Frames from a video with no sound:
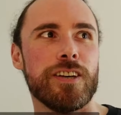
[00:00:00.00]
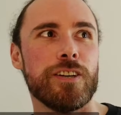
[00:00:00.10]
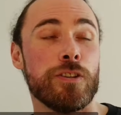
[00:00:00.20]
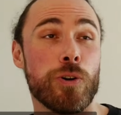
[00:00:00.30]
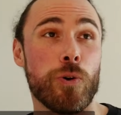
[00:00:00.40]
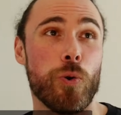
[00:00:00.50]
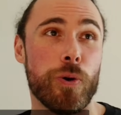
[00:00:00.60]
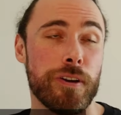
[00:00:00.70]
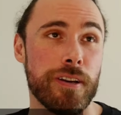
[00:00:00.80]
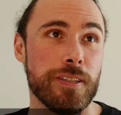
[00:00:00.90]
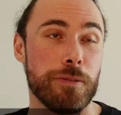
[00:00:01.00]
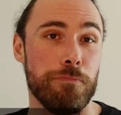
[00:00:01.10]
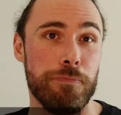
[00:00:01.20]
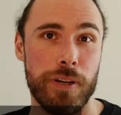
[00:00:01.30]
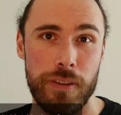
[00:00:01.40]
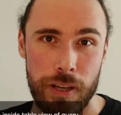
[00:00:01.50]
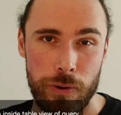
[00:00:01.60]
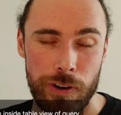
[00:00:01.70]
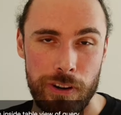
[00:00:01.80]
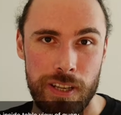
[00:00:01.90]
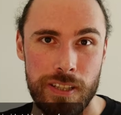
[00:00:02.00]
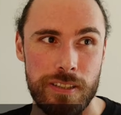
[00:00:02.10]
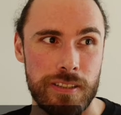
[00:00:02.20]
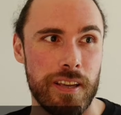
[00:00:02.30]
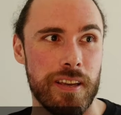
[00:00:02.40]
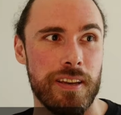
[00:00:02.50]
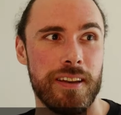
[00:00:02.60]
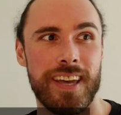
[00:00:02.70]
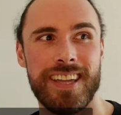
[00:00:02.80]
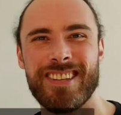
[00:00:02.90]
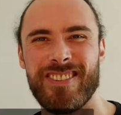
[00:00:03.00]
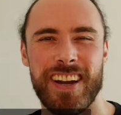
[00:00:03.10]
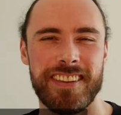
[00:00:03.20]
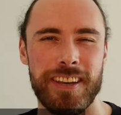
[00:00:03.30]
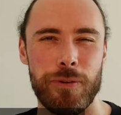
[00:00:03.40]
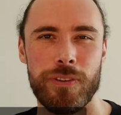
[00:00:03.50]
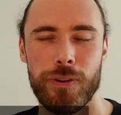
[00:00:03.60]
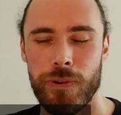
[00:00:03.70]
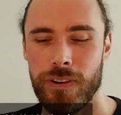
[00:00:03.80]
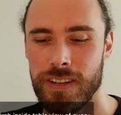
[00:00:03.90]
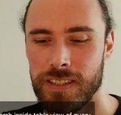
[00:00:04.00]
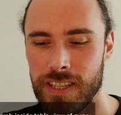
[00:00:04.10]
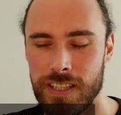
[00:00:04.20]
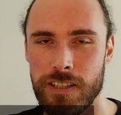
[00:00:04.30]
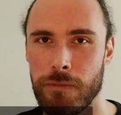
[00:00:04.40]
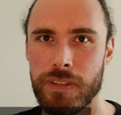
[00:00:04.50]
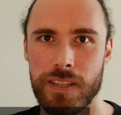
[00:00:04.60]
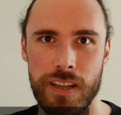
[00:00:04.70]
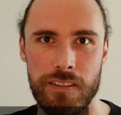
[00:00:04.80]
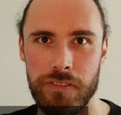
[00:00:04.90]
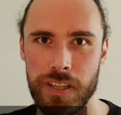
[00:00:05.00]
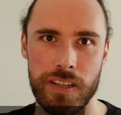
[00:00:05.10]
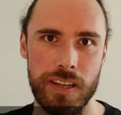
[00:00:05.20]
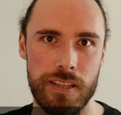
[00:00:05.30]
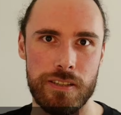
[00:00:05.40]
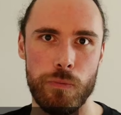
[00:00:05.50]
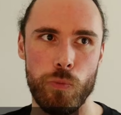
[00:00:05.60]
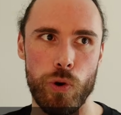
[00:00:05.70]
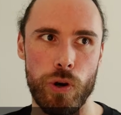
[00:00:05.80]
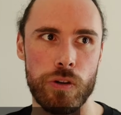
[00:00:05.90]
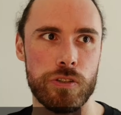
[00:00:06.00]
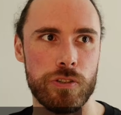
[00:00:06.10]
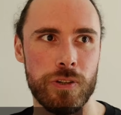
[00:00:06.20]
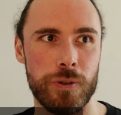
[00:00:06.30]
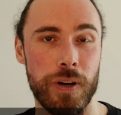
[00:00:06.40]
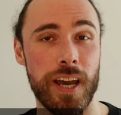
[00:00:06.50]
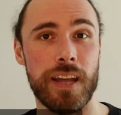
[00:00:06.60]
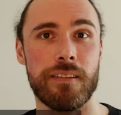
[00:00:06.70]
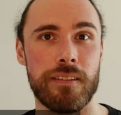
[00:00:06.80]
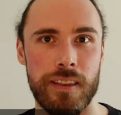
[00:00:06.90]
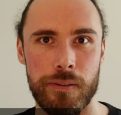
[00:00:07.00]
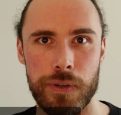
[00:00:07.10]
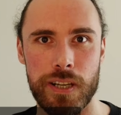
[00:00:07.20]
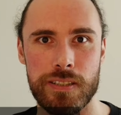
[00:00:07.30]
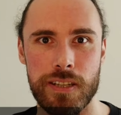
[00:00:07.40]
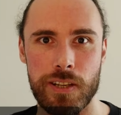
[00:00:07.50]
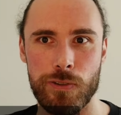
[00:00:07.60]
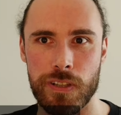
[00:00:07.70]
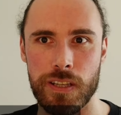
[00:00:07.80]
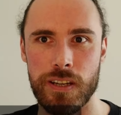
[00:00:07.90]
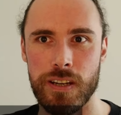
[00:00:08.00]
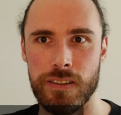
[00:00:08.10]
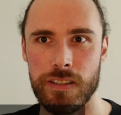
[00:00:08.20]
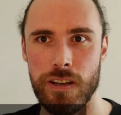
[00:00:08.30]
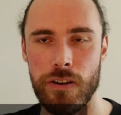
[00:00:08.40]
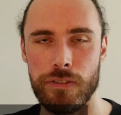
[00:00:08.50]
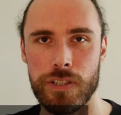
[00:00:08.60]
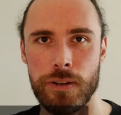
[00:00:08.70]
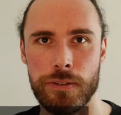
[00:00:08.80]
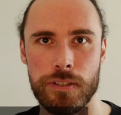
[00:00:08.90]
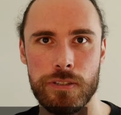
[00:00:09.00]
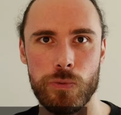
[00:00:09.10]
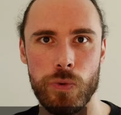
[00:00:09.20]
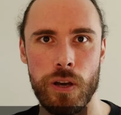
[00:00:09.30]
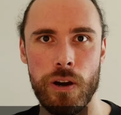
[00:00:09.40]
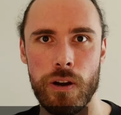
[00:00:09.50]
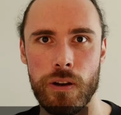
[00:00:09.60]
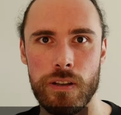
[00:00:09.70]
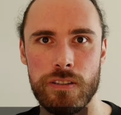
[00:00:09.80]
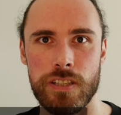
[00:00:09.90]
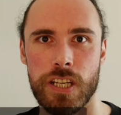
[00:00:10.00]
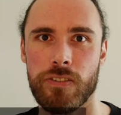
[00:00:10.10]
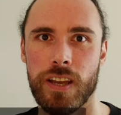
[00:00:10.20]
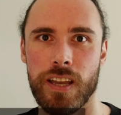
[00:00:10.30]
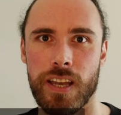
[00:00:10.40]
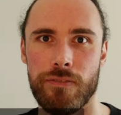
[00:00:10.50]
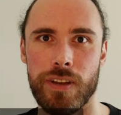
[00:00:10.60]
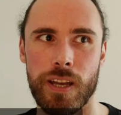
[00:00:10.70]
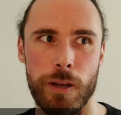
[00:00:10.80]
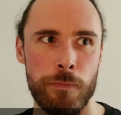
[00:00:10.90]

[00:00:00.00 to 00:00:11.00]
So queries, building queries, interacting with queries is something that really needs some work. So again, like what I said earlier in this office hours, we are considering giving